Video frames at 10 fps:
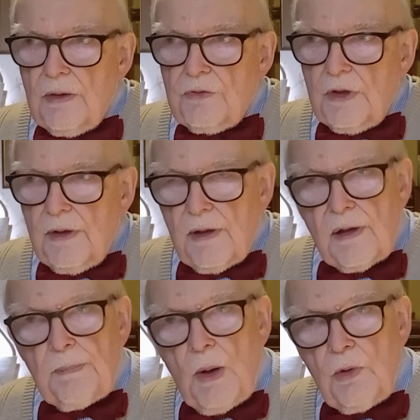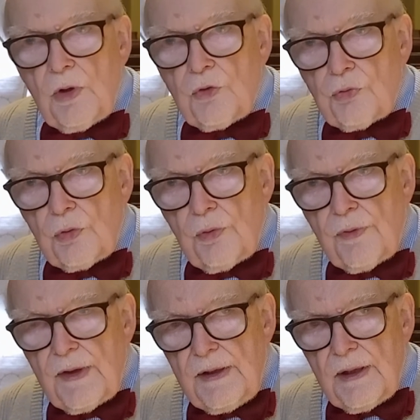Jesus spoke a
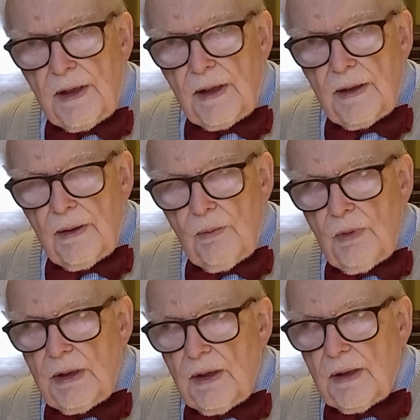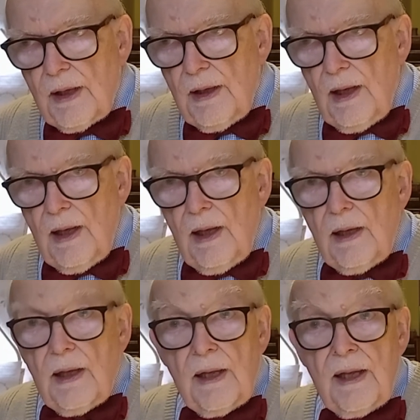truth, didn't he? When he said,
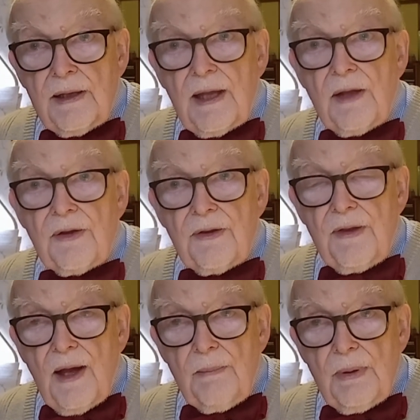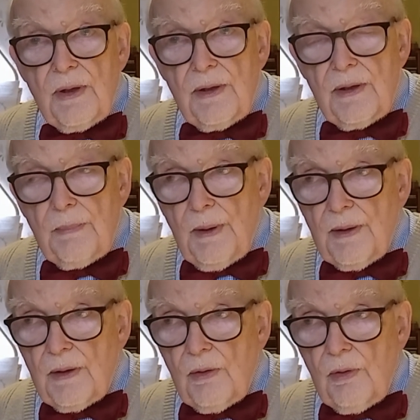cast thy burden
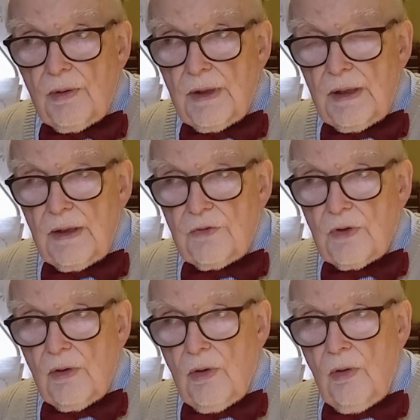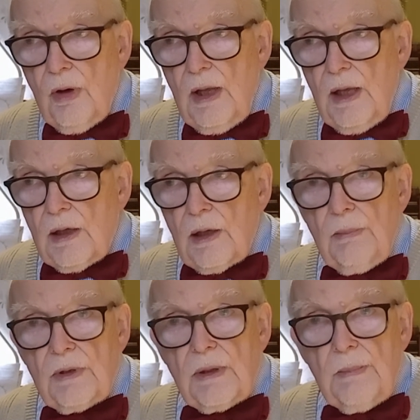upon the Lord, and he shall, or
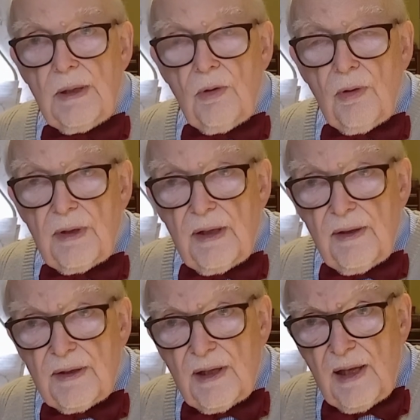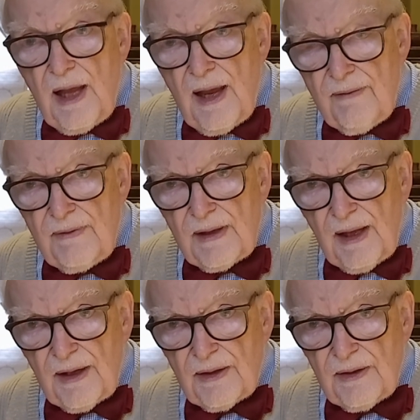come unto me all ye that are heavy
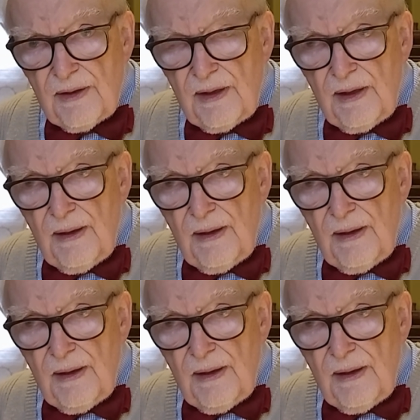laden.